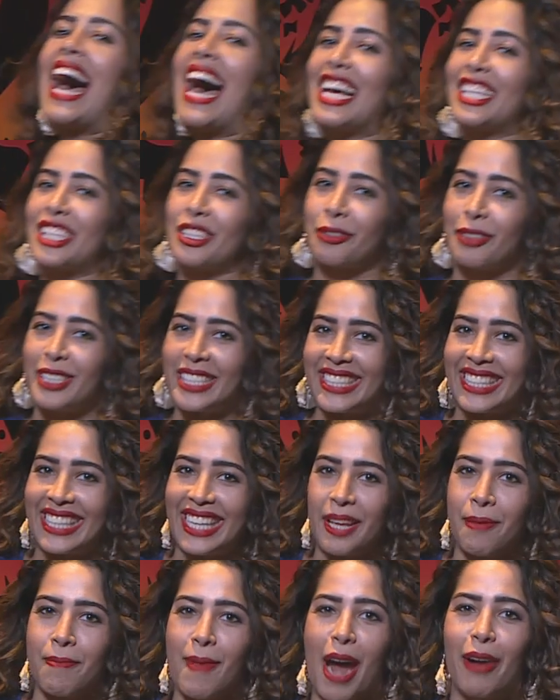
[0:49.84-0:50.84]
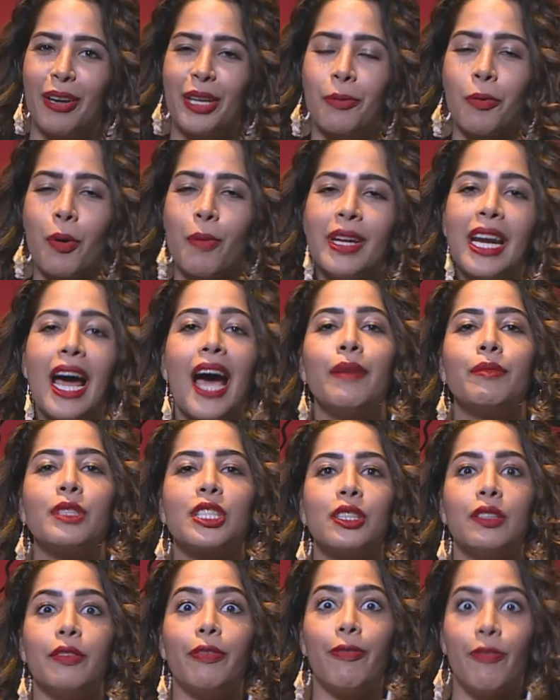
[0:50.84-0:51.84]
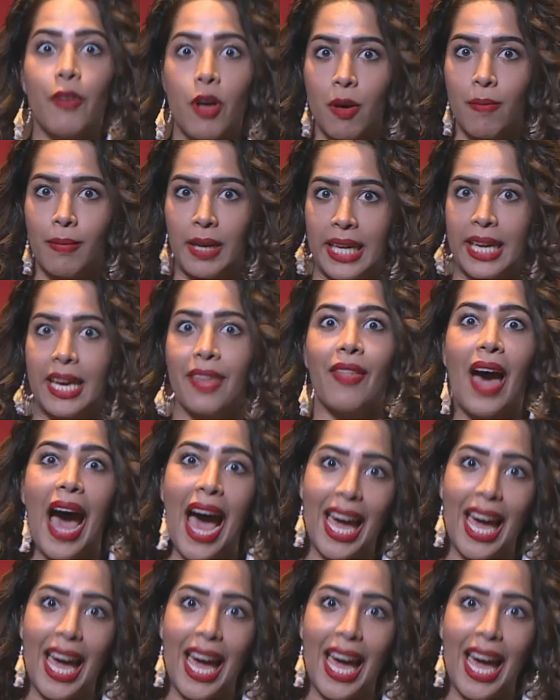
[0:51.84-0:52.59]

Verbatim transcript: As a recently married woman, I am still firmly in the